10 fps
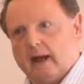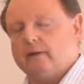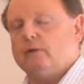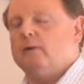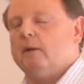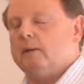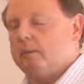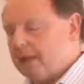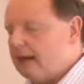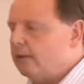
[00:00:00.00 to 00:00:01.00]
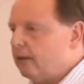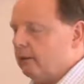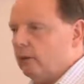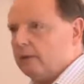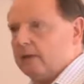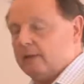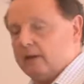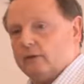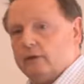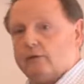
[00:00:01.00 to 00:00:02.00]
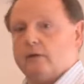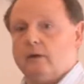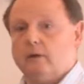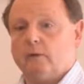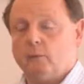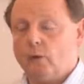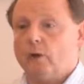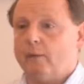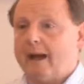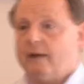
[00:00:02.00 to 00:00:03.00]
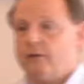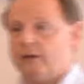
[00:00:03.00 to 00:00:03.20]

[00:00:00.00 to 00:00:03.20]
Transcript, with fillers: And the main thing, one of the main things, is for you to walk away